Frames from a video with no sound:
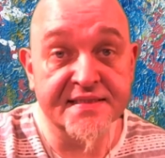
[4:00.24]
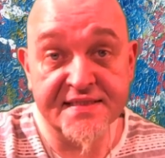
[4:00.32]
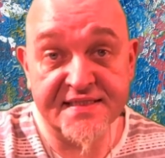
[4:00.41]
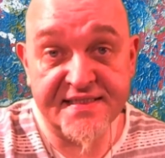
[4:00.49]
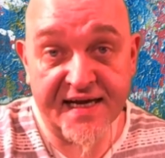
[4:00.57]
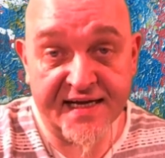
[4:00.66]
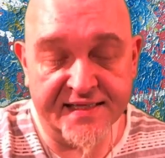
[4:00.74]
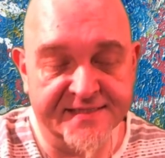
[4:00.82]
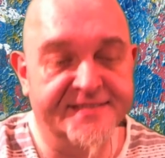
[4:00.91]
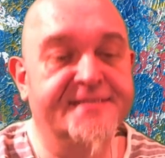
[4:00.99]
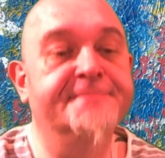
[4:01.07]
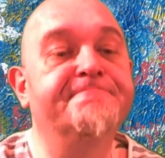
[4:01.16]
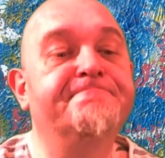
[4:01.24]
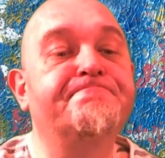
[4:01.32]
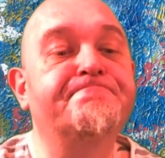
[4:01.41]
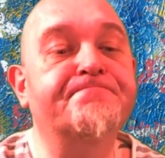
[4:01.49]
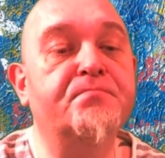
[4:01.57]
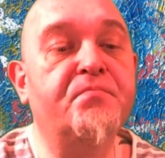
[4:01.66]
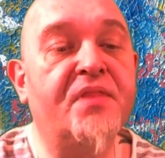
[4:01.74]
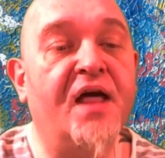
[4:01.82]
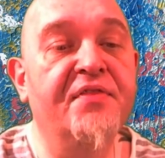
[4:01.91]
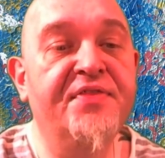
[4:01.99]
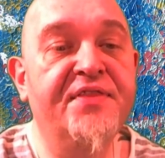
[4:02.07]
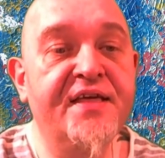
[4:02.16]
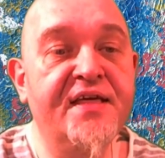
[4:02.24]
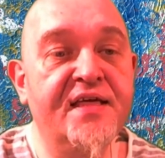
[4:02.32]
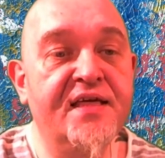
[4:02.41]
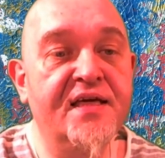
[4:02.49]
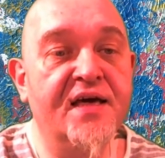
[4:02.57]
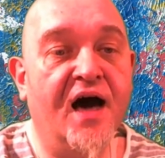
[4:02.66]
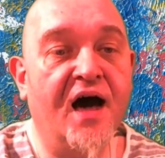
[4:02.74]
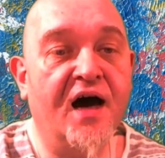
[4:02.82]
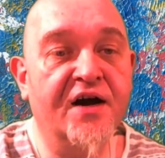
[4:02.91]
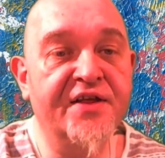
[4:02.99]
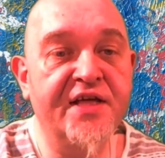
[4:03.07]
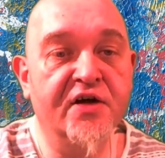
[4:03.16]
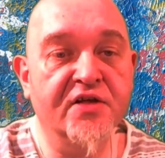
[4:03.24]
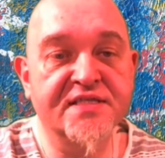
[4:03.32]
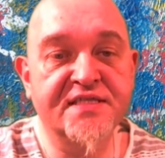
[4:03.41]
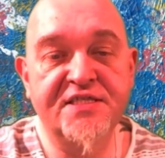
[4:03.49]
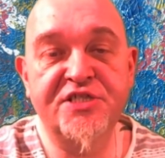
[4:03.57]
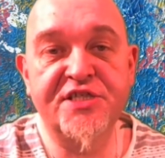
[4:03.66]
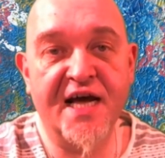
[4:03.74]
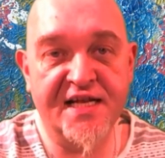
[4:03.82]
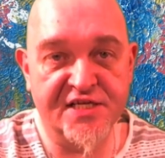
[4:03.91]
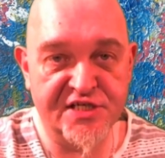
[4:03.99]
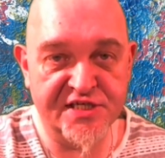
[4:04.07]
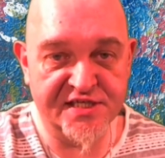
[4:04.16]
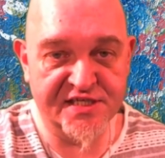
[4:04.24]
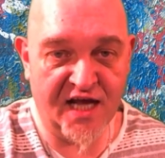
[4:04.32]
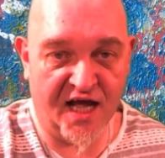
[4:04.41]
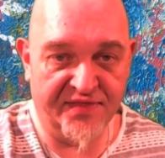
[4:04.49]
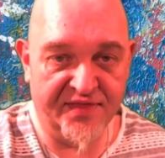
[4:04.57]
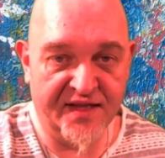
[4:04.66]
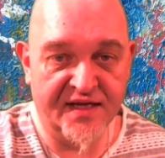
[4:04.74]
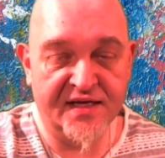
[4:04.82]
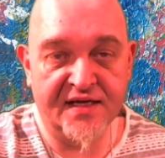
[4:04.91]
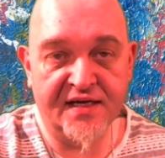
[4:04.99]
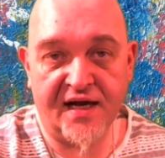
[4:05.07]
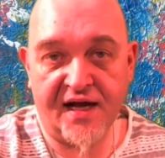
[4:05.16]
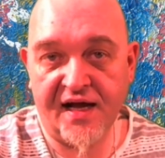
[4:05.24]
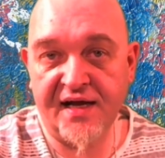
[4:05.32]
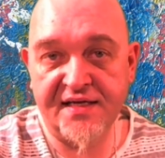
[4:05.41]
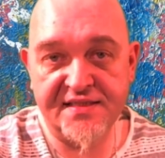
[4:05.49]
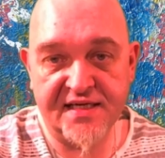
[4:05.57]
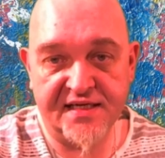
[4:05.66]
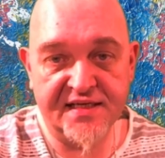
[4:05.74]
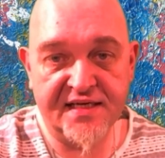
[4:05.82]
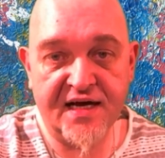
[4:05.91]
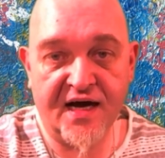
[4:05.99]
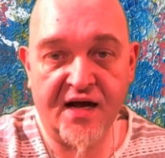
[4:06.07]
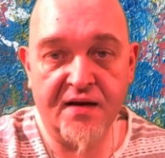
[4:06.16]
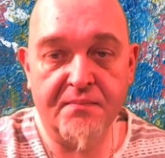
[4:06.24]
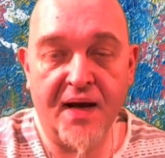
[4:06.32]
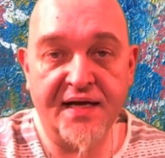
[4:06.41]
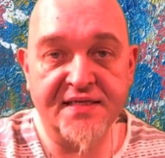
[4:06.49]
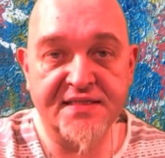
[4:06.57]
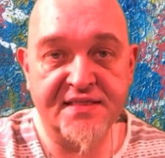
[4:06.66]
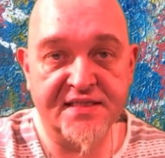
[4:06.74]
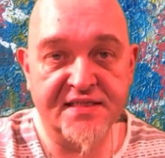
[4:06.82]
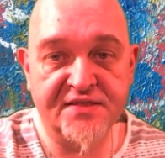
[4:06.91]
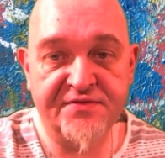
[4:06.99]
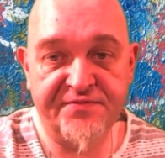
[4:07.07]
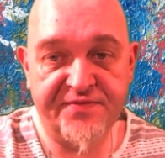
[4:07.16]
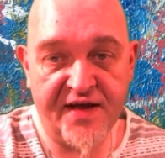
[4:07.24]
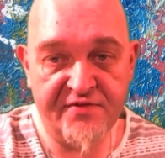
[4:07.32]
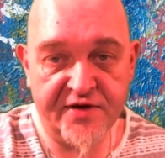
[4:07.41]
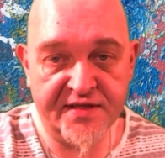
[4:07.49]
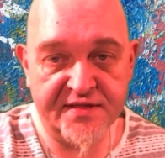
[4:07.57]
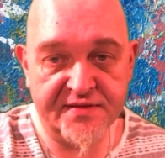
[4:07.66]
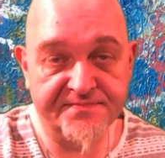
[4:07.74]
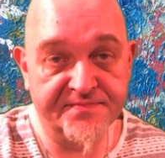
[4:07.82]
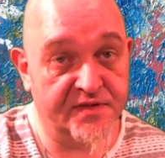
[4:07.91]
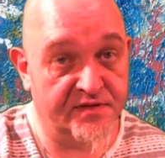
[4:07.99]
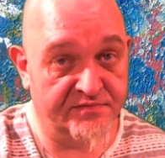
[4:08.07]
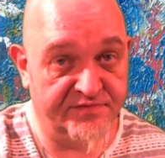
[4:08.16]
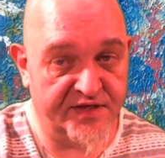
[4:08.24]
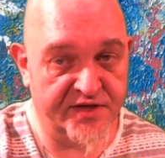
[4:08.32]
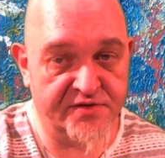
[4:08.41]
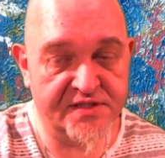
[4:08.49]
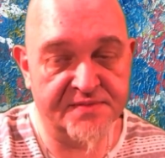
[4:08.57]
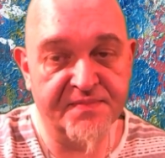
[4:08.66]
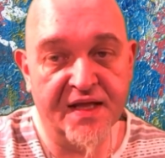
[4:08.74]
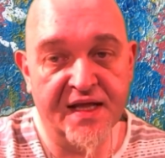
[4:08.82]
Second, the Artyom C challenge is done. I sent Carl my six favorite videos.